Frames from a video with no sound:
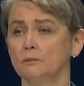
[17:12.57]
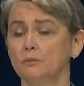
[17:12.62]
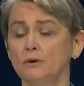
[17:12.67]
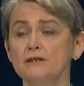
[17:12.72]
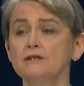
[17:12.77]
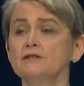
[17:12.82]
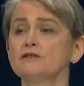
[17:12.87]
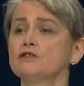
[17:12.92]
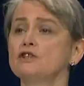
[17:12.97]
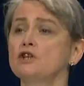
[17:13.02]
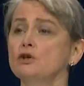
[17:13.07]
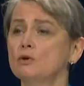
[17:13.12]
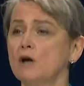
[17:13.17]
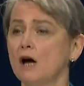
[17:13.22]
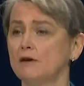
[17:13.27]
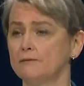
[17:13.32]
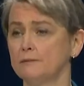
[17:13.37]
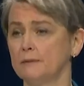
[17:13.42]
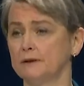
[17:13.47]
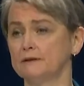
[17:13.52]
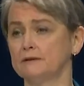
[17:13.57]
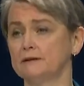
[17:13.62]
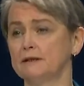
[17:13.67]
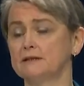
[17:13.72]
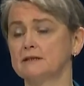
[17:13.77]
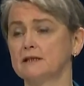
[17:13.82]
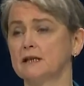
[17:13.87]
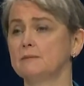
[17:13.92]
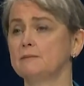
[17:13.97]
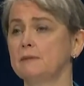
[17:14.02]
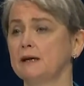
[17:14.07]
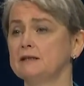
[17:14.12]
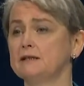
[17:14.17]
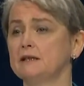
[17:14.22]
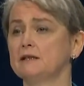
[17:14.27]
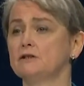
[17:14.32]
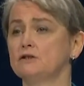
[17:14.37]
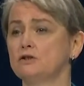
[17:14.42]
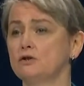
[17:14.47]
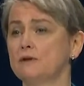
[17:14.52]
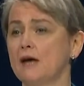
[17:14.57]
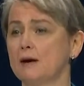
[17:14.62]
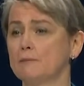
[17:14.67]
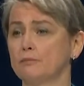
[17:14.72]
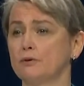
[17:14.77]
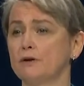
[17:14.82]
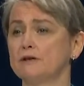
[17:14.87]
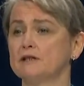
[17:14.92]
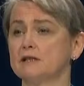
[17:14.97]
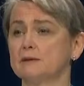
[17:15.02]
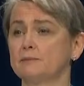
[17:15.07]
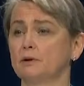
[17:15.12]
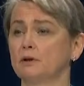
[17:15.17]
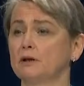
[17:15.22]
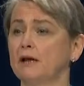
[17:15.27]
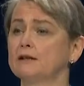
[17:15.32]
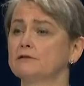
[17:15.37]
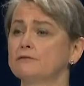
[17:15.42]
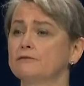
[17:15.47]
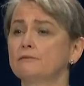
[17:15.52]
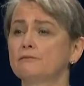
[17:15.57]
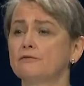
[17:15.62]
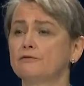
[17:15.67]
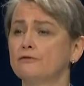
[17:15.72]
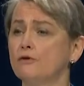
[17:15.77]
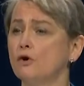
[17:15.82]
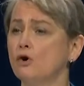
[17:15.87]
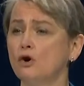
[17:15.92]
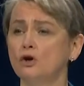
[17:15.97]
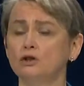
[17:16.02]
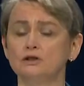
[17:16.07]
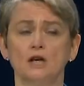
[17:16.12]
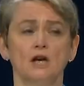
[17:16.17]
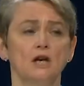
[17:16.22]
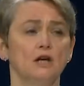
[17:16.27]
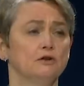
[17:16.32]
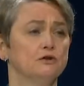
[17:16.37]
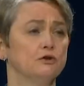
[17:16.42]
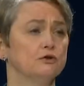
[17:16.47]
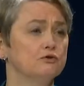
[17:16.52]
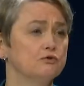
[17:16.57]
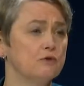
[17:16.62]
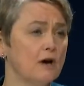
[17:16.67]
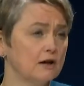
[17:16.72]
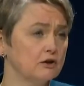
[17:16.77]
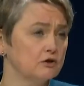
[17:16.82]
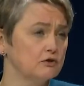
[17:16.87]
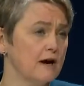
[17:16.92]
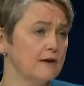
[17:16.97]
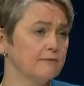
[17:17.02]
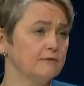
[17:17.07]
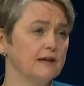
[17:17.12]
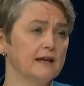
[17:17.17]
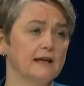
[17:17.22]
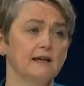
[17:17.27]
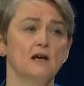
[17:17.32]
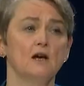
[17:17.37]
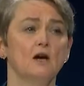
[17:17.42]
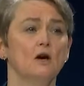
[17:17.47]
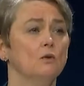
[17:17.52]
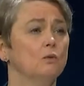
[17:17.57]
Britain's new government is committed to that principle, and from fraud to drug trafficking,